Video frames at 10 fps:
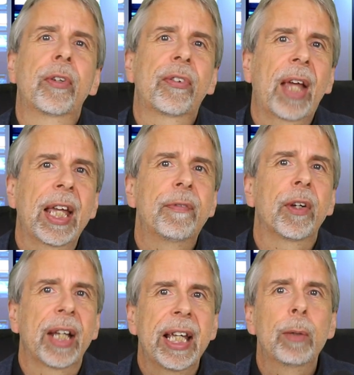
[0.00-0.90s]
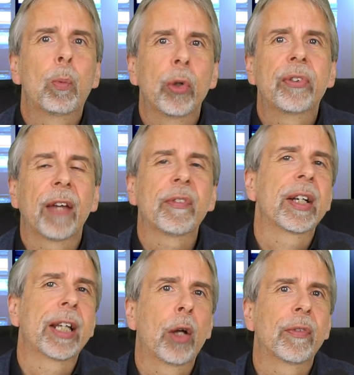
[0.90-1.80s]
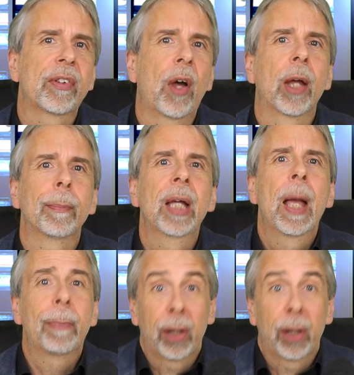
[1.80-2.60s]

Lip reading: to say that he would definitely over time,